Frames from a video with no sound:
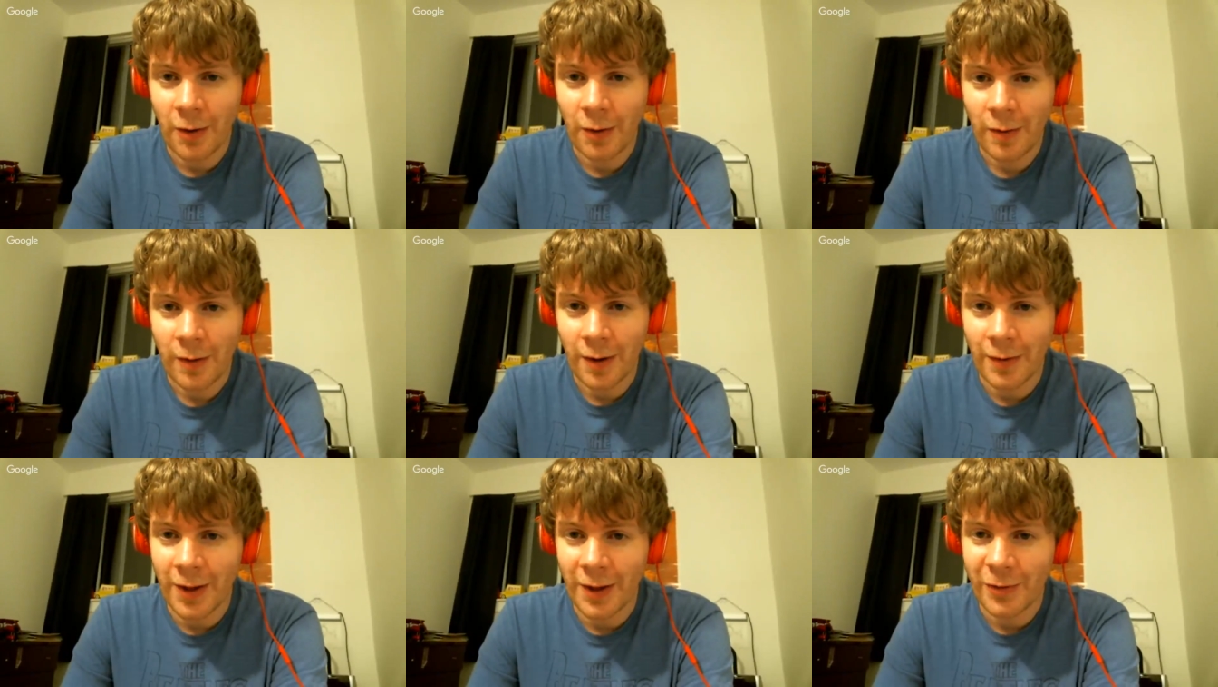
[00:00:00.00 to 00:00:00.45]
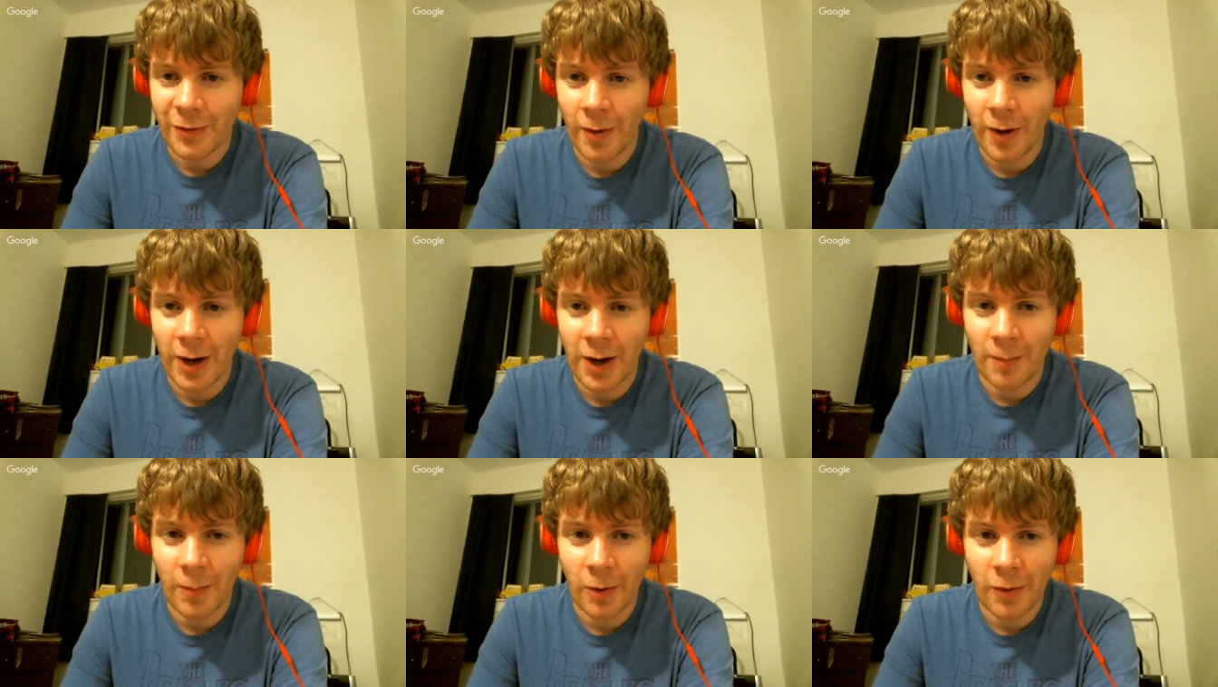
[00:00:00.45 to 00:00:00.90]
know, and that's
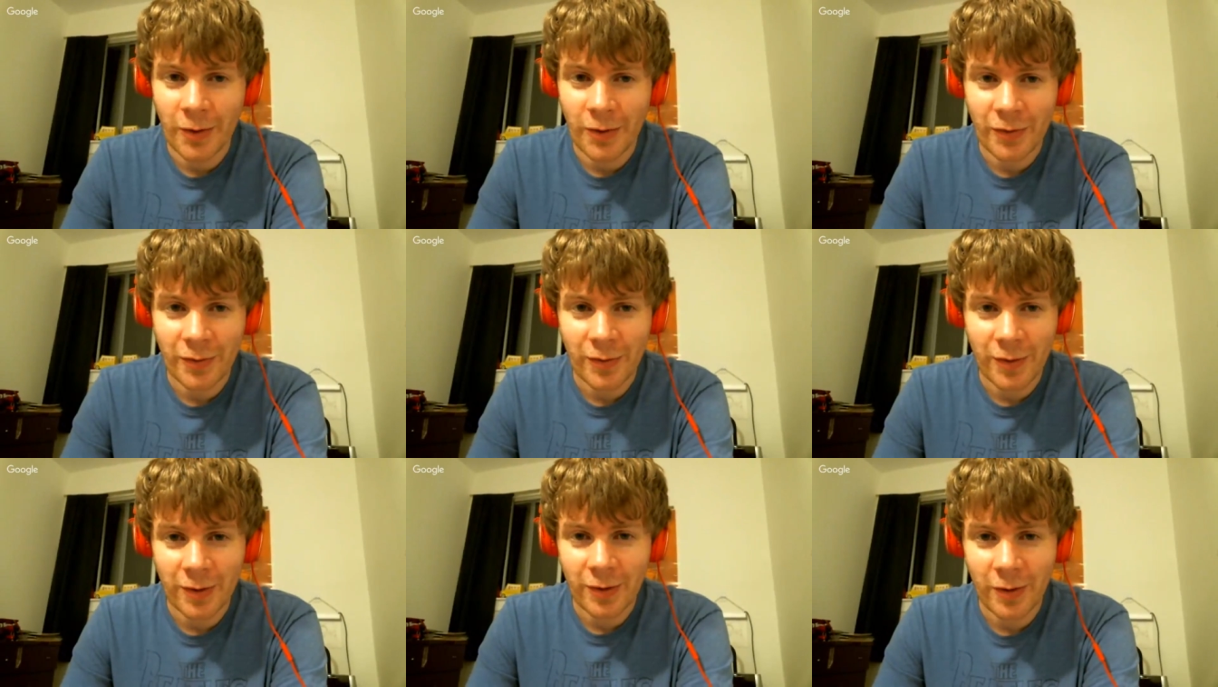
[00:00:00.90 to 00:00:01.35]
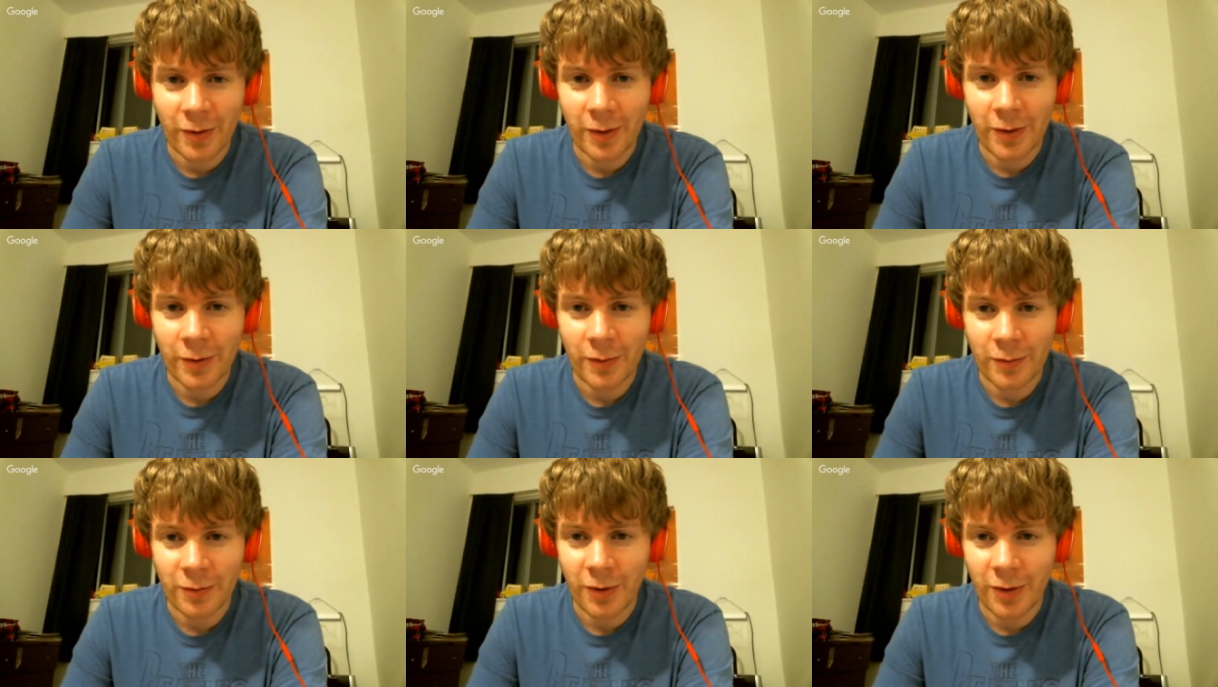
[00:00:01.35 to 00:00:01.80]
why I'm always,
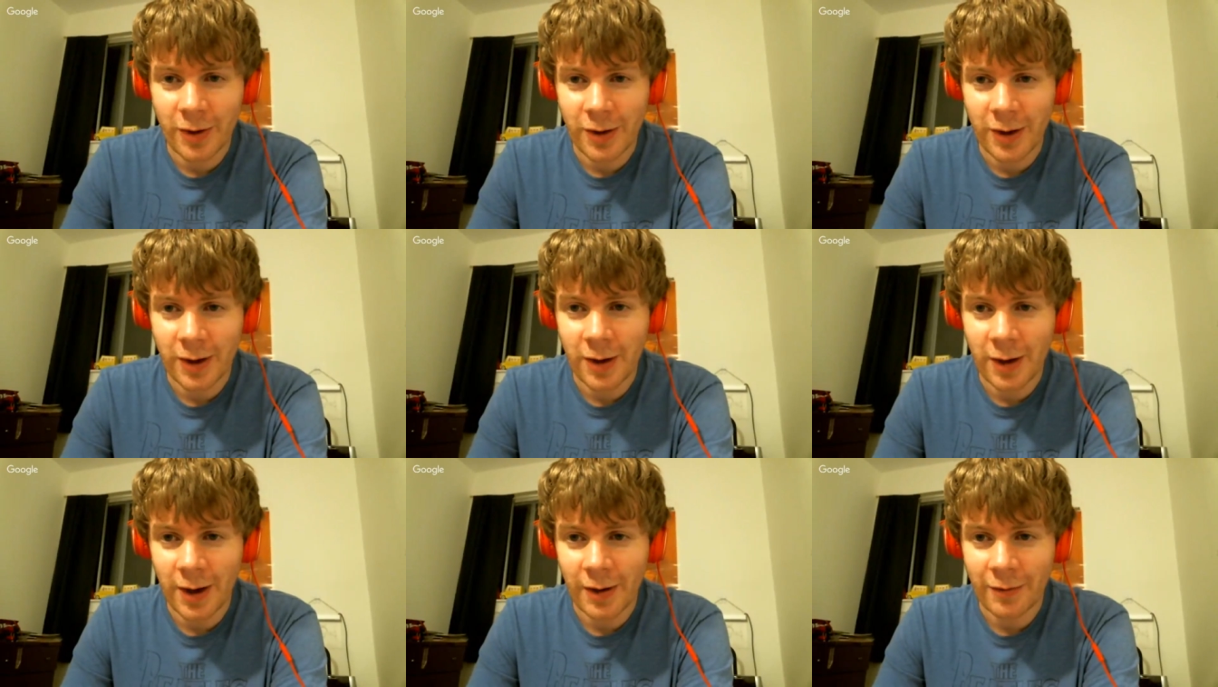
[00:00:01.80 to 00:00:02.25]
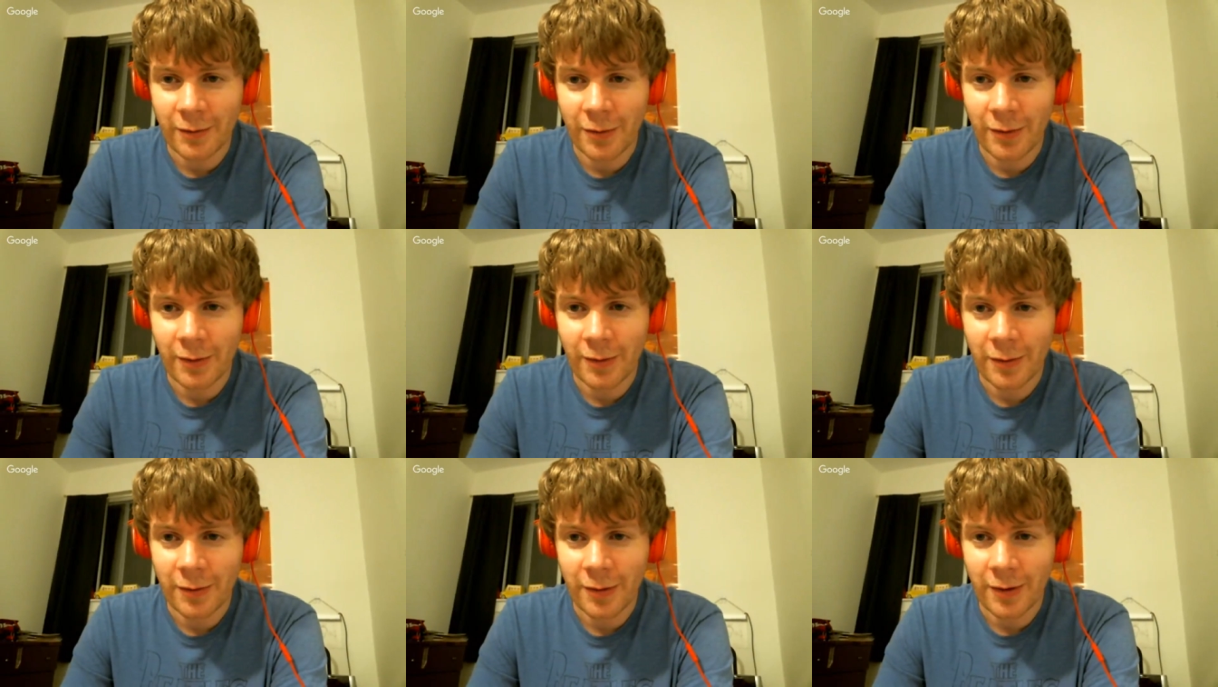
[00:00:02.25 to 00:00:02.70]
I don't try to get
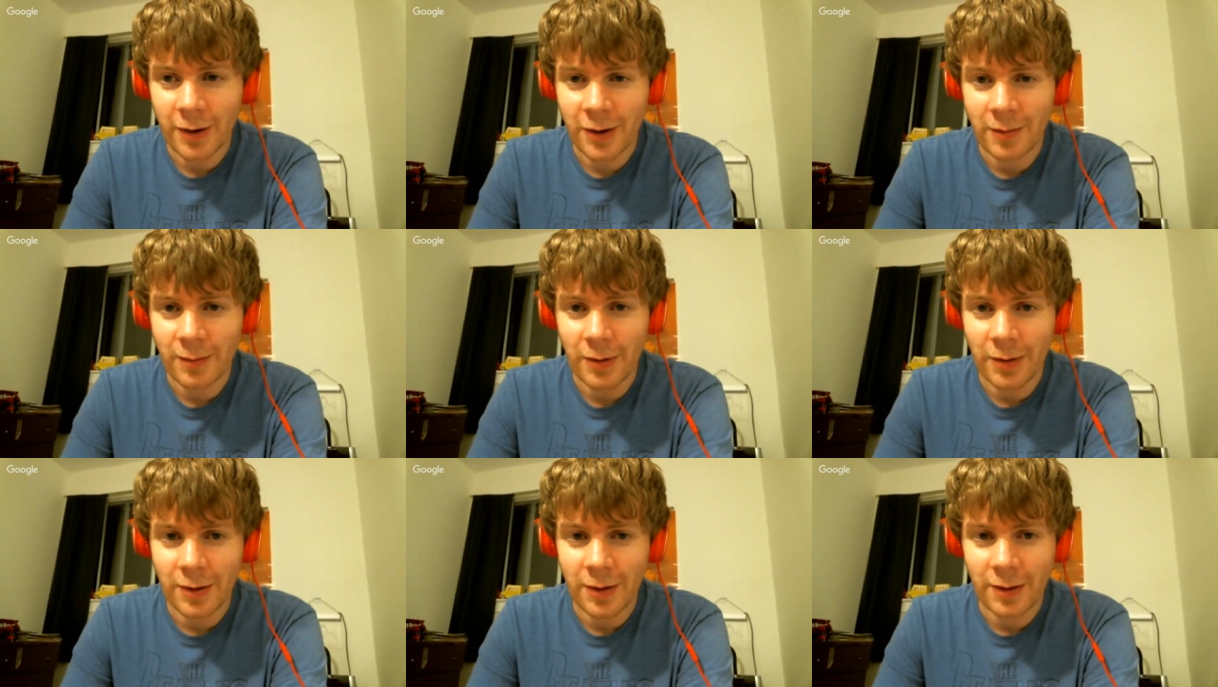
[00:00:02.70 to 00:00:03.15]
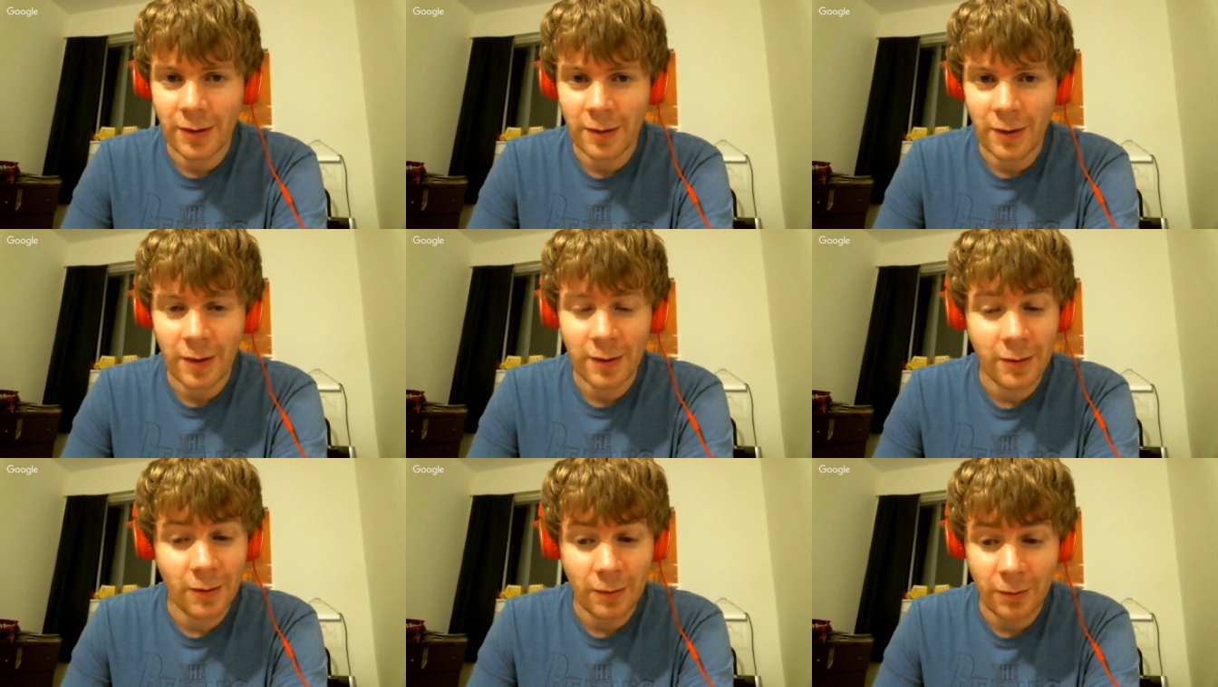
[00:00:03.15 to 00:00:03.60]
after anybody that
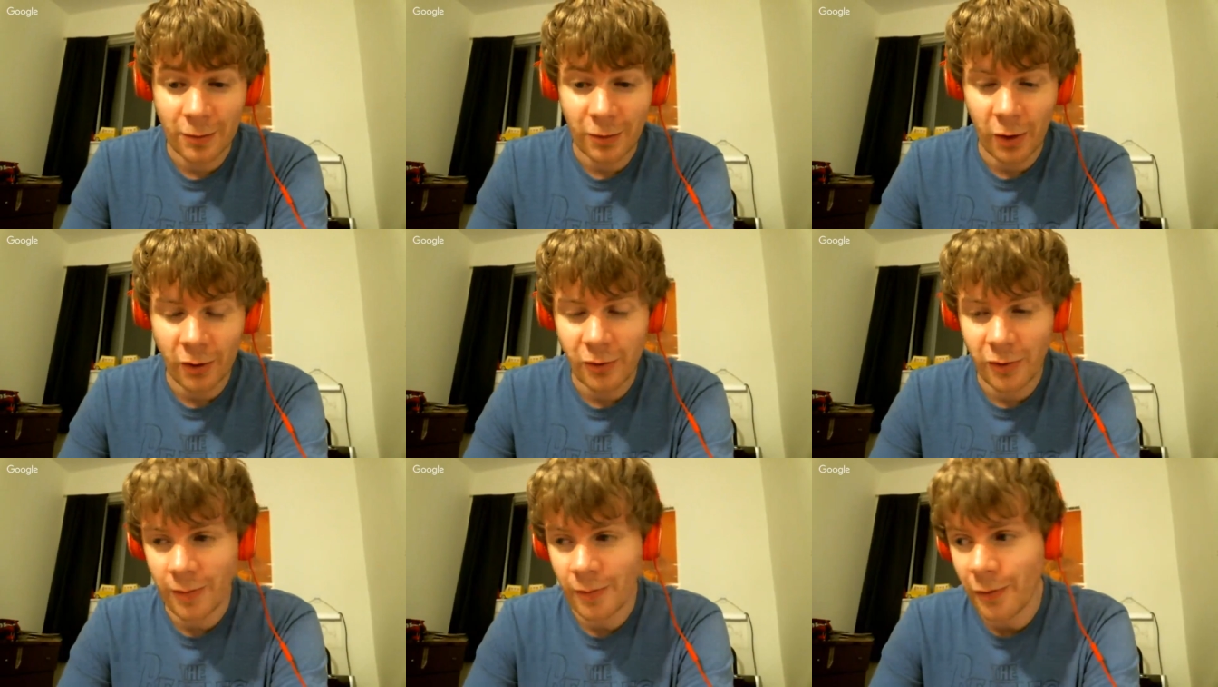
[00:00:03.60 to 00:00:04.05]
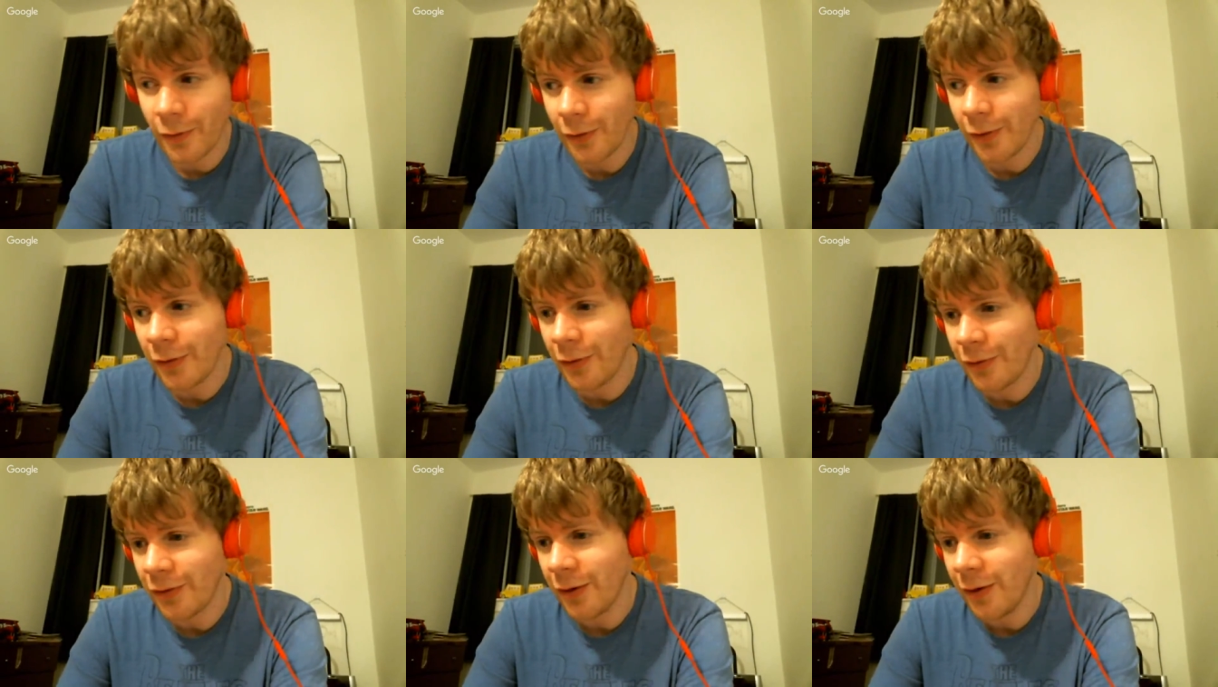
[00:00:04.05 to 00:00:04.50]
I don't judge them
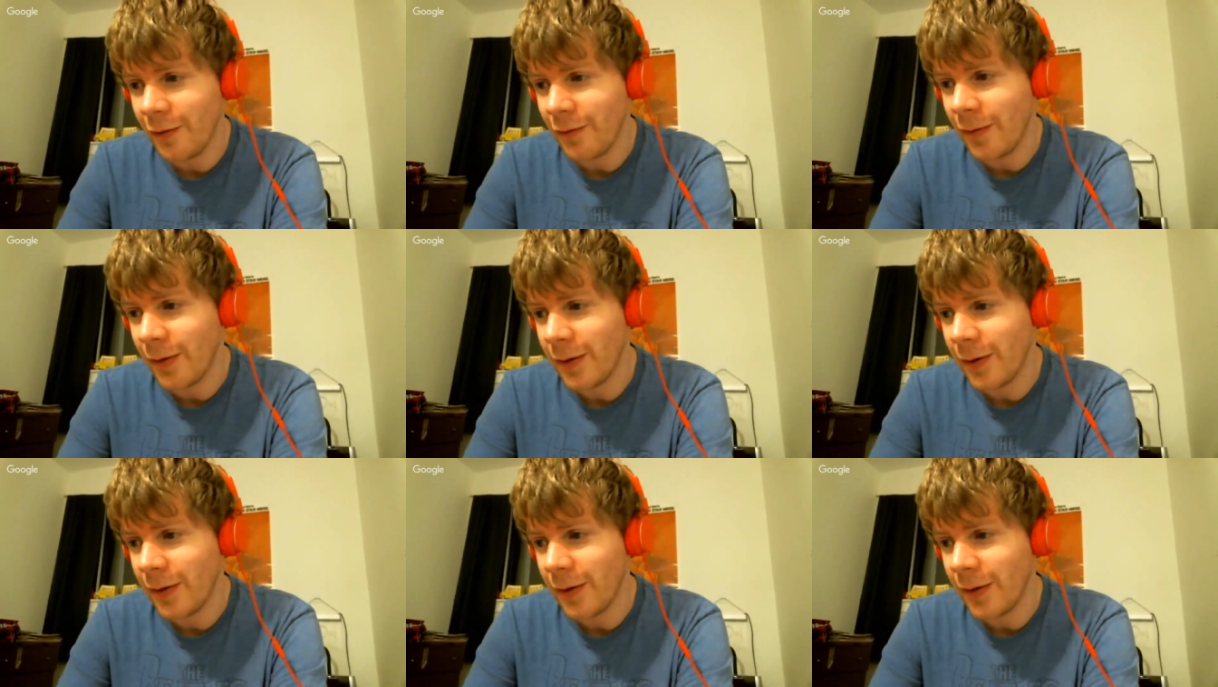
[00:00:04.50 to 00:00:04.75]
for and stuff.